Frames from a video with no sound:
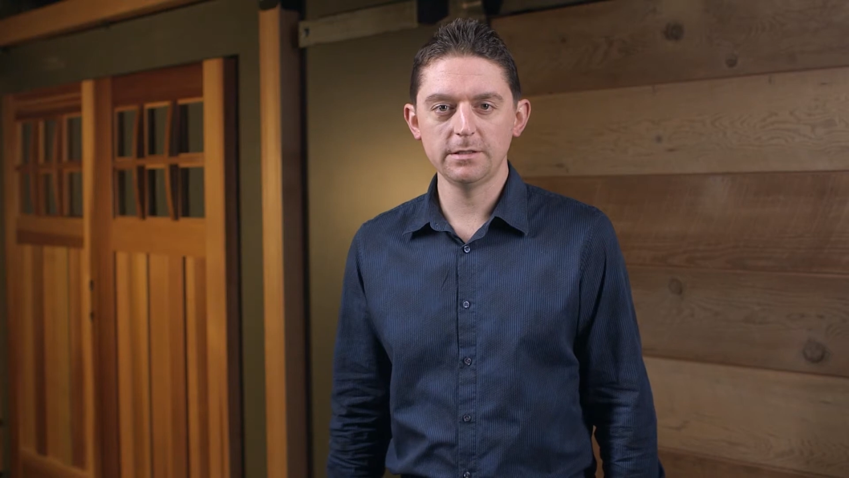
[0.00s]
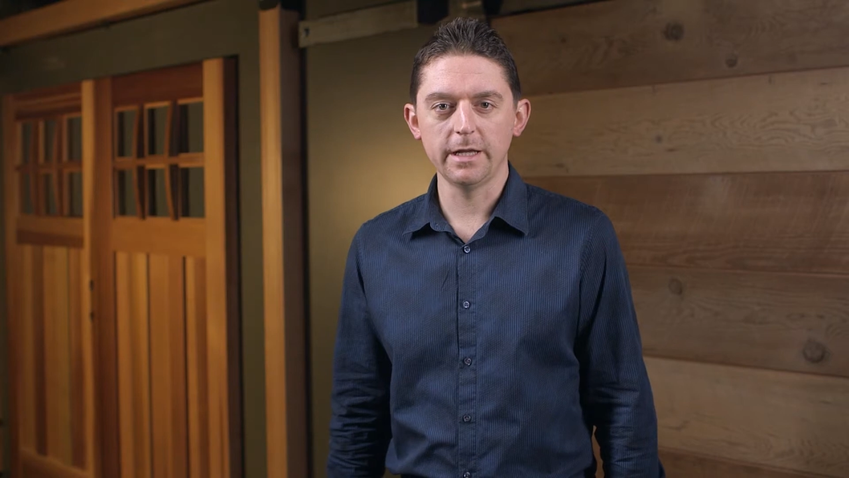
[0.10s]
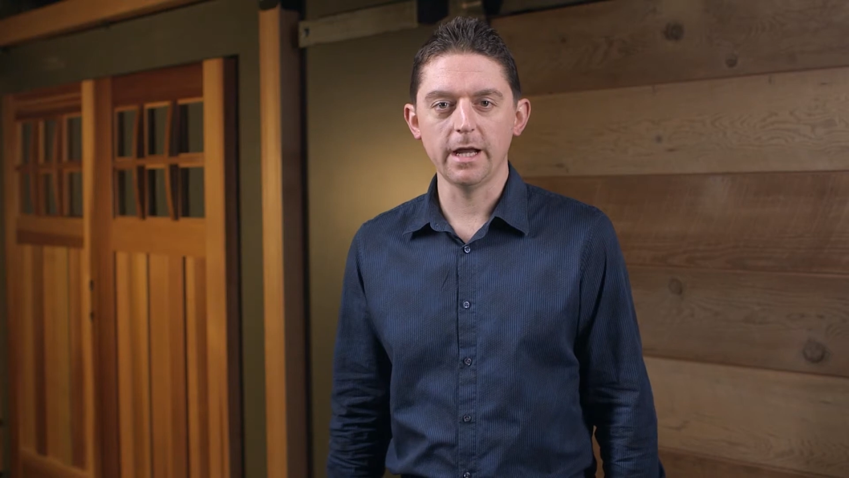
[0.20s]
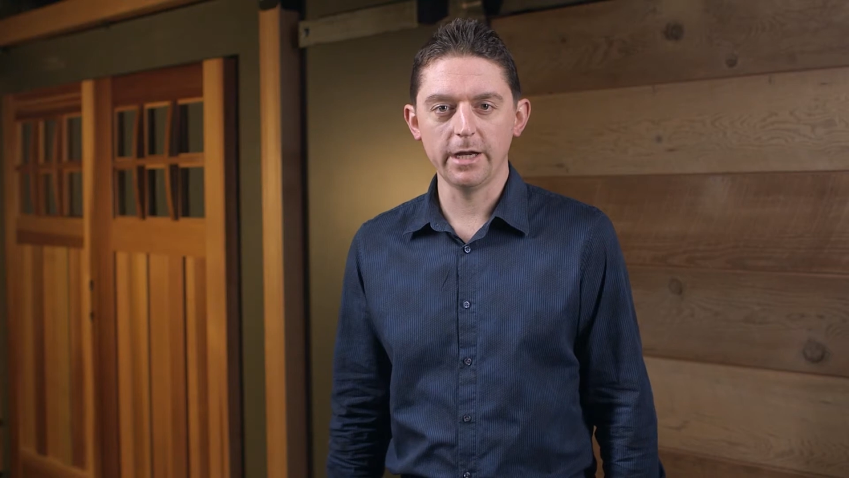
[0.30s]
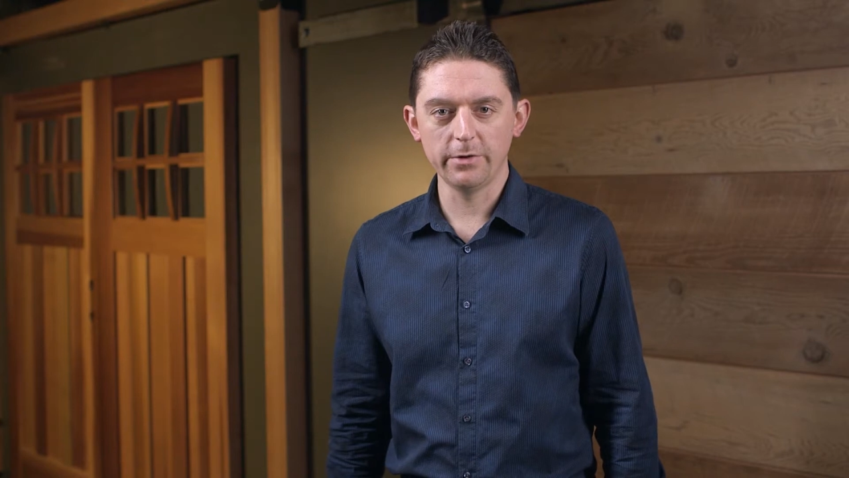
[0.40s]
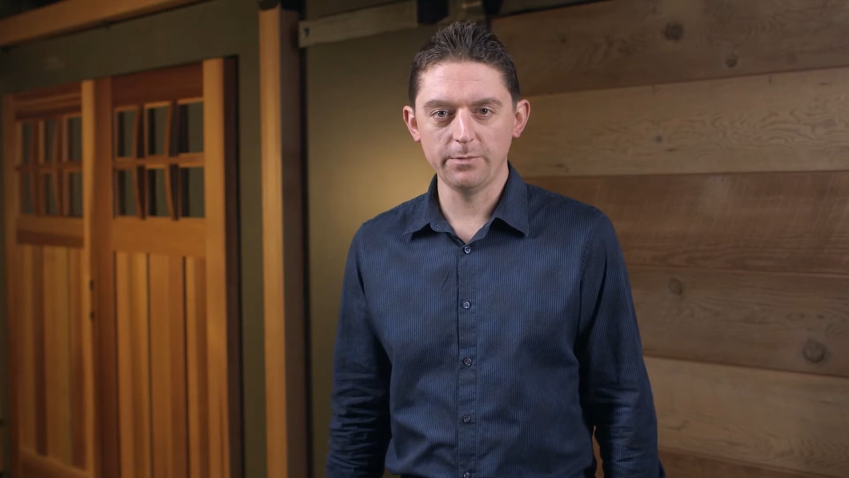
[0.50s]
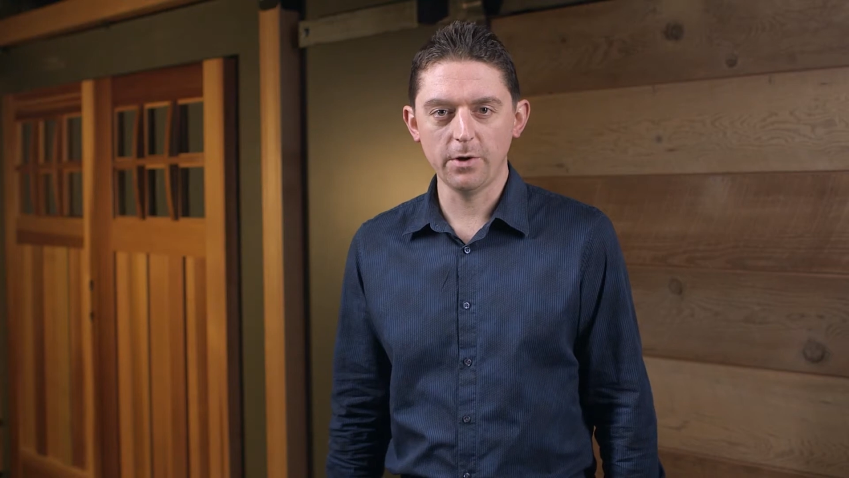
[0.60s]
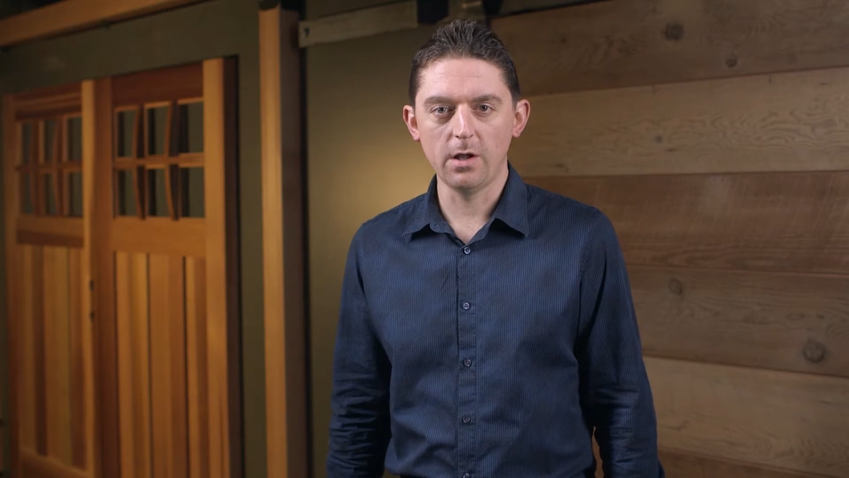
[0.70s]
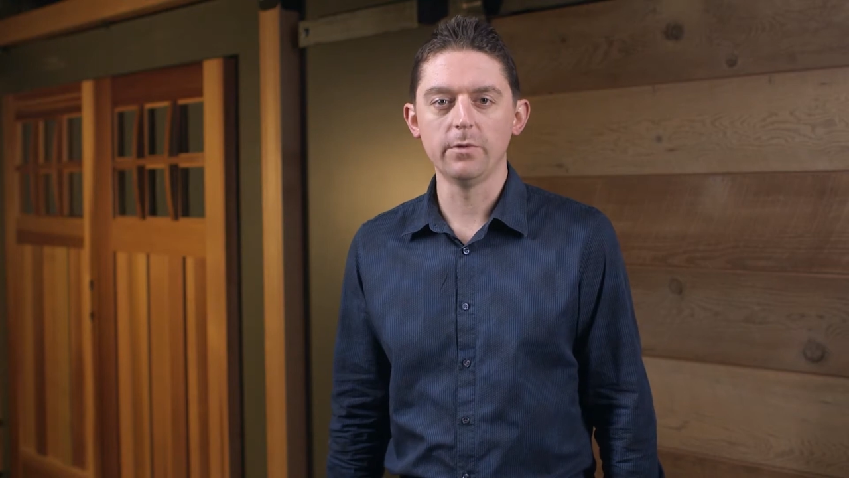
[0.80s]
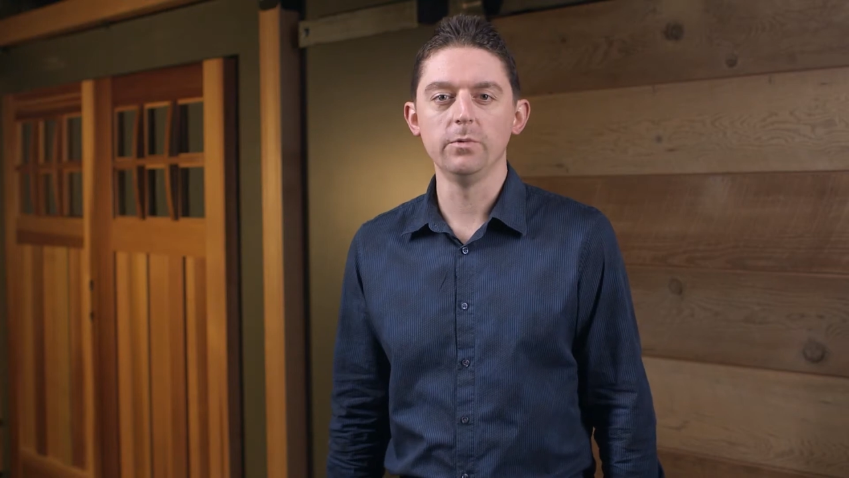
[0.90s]
and high-grade
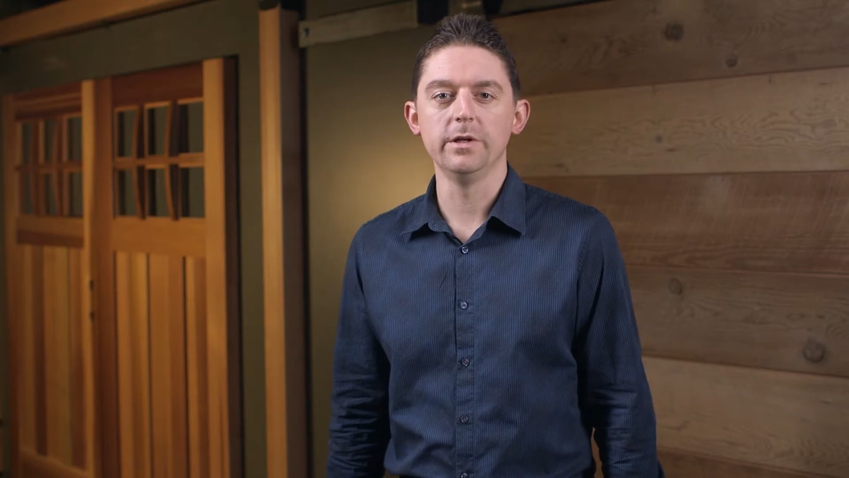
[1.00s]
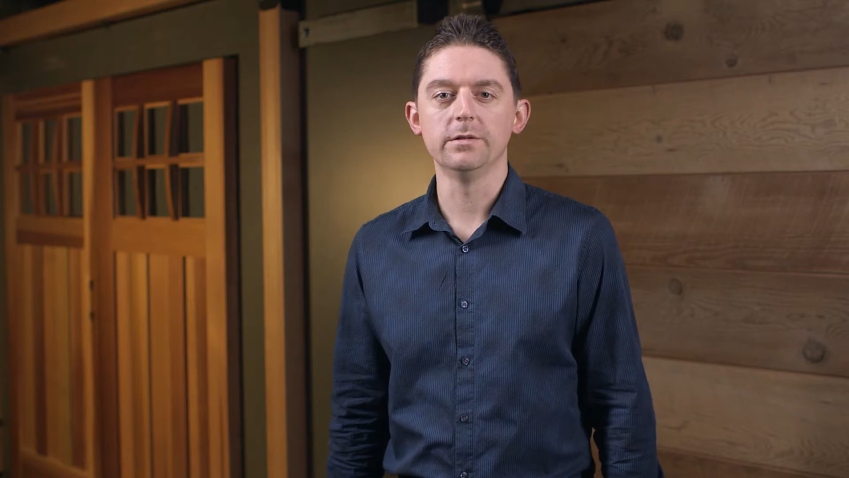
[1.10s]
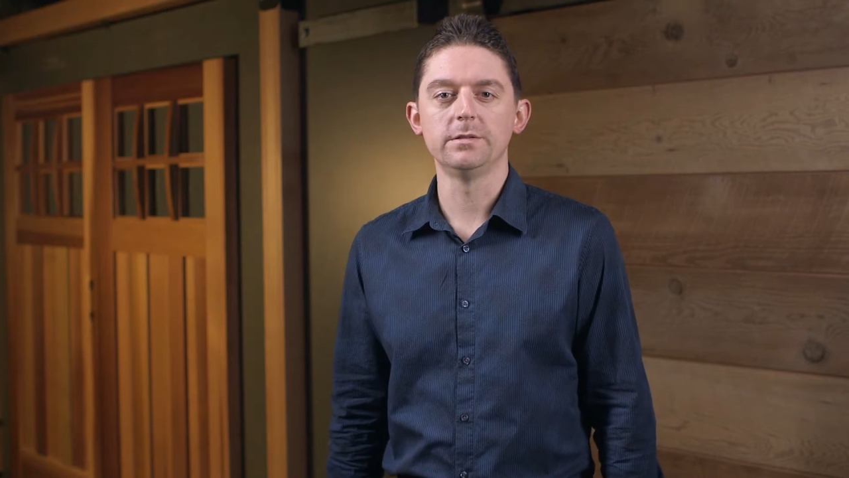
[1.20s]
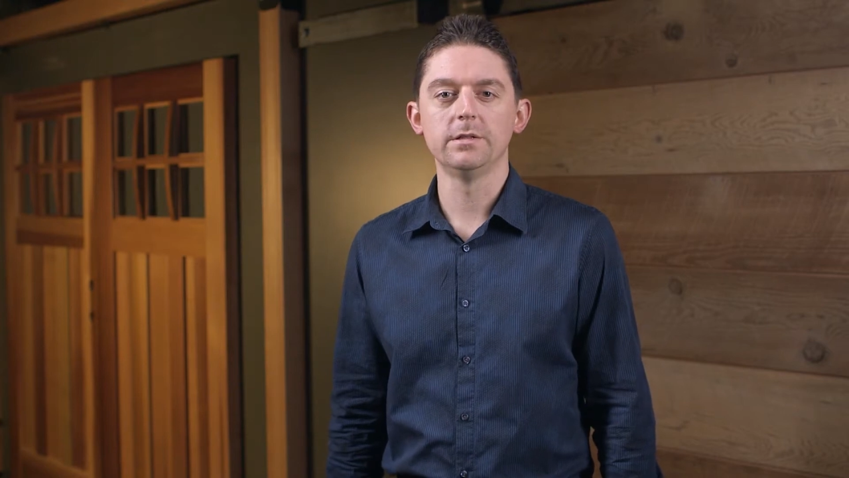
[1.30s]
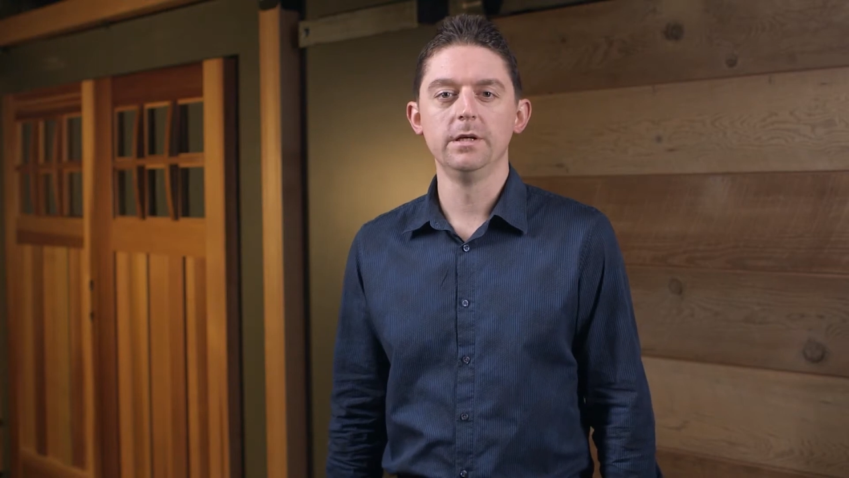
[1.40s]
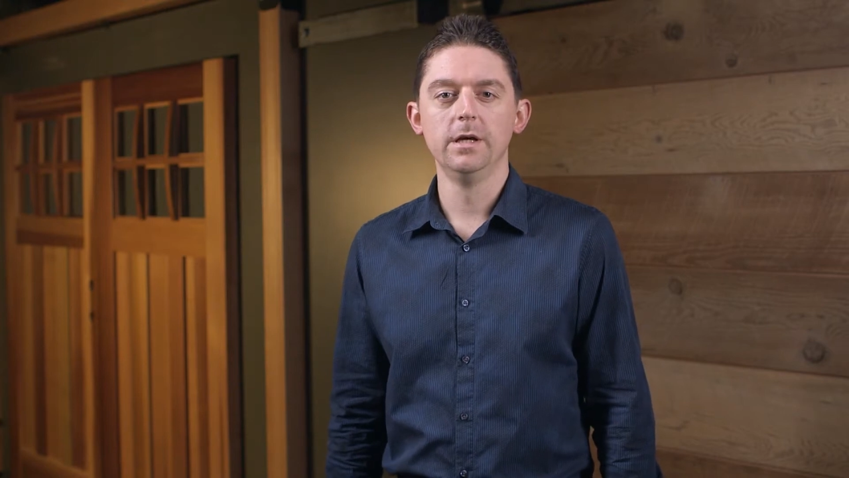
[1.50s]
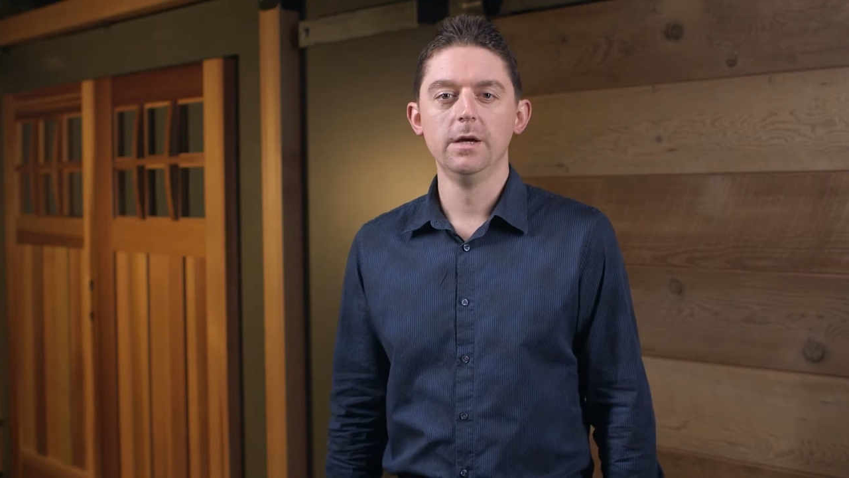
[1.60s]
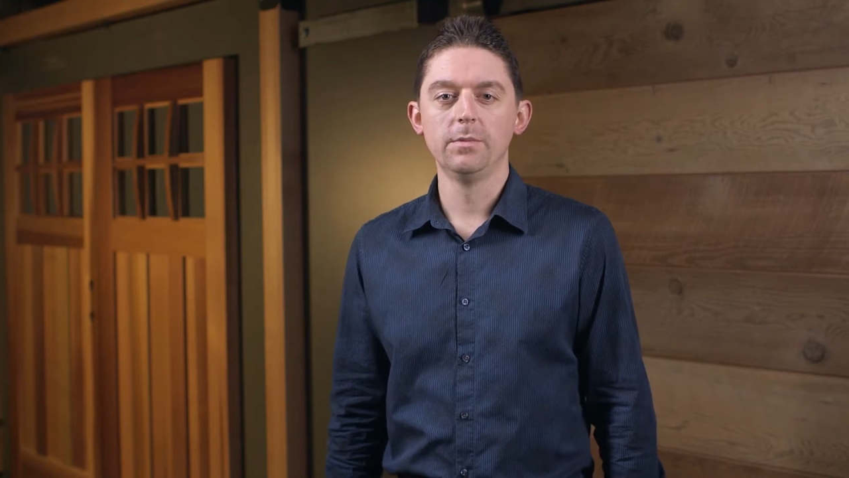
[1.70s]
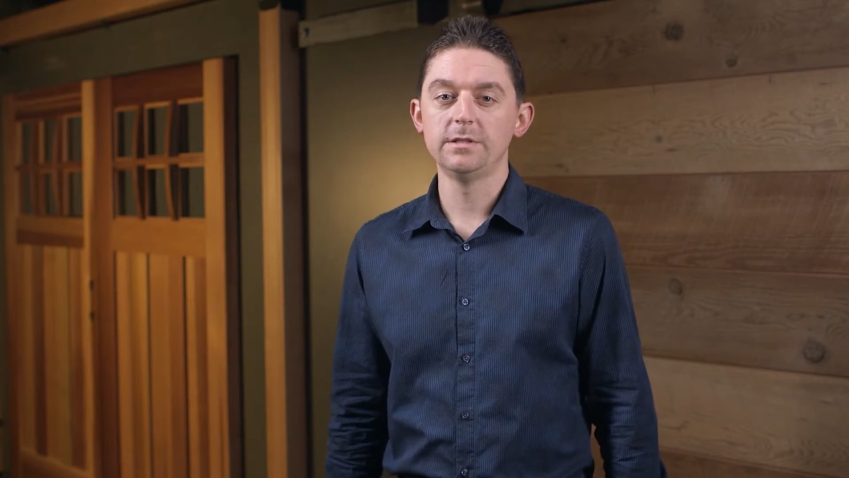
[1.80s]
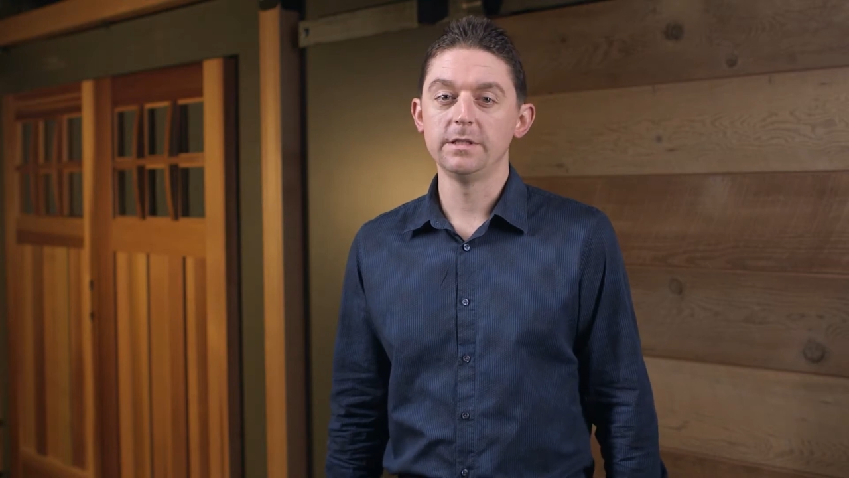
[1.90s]
polymer wheels,
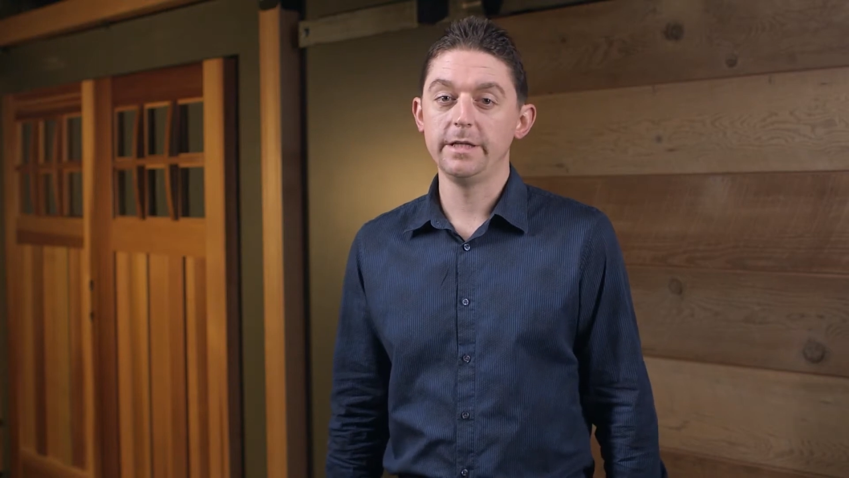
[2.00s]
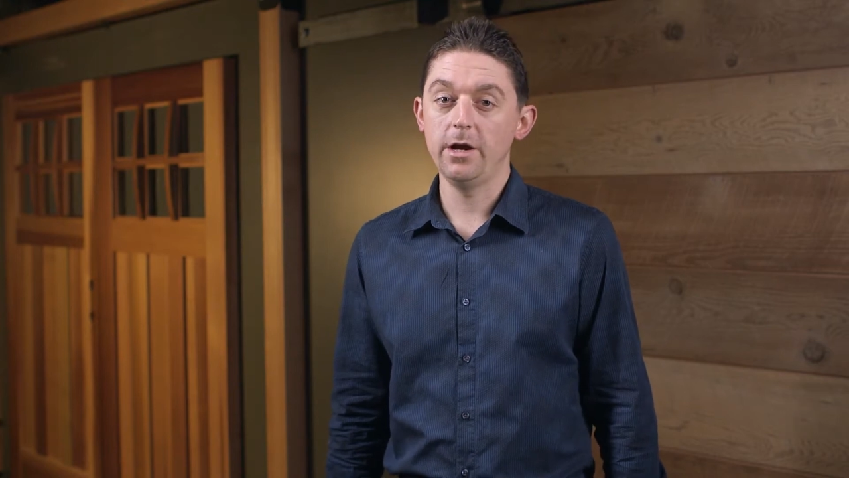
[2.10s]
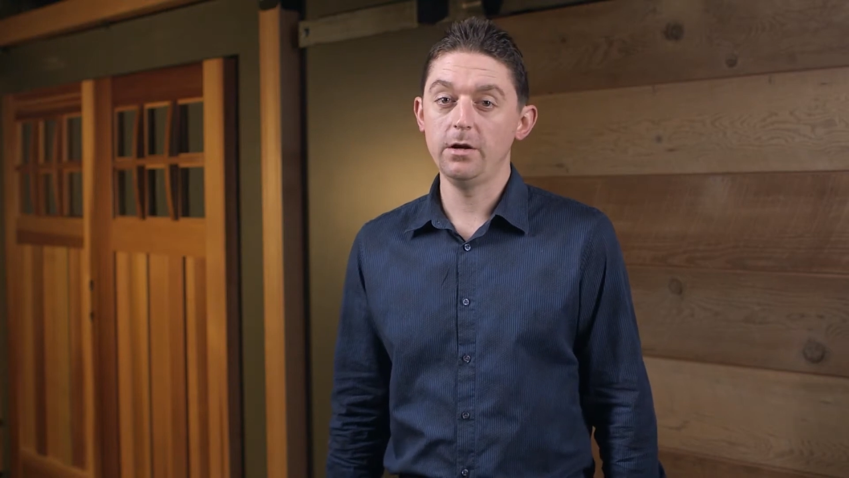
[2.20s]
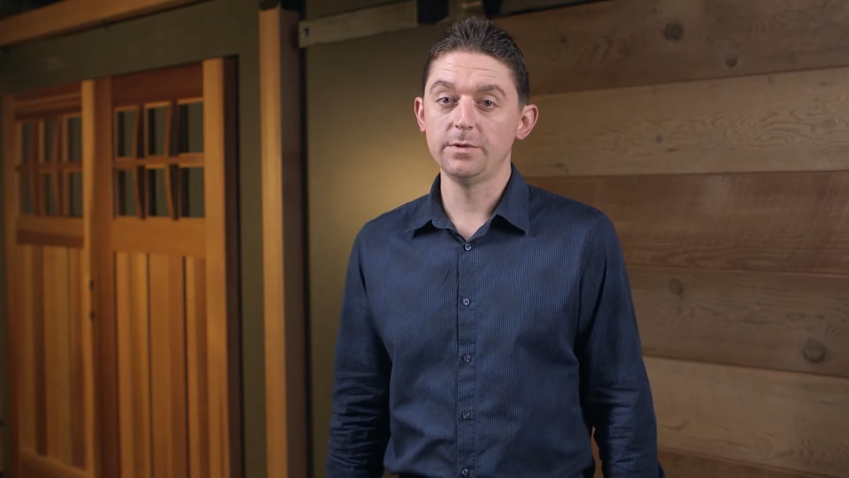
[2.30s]
plus the care and